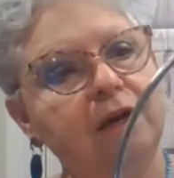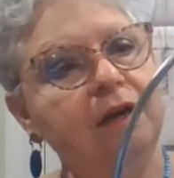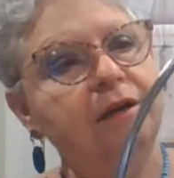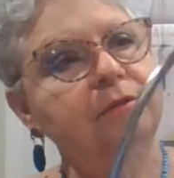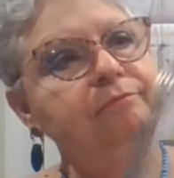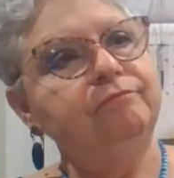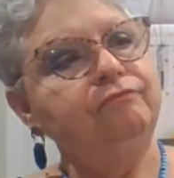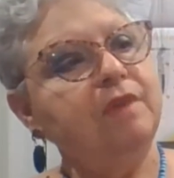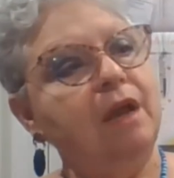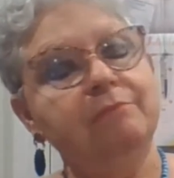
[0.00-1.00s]

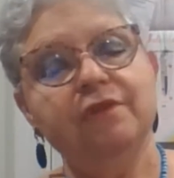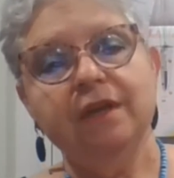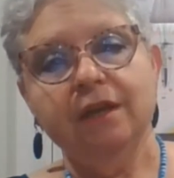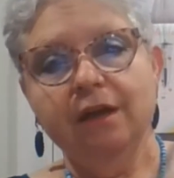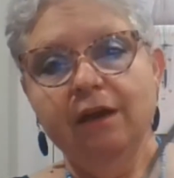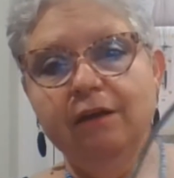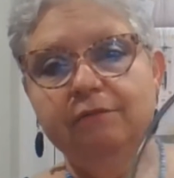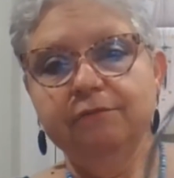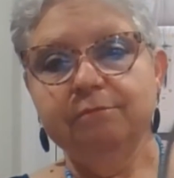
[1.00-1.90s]
I'm thinking of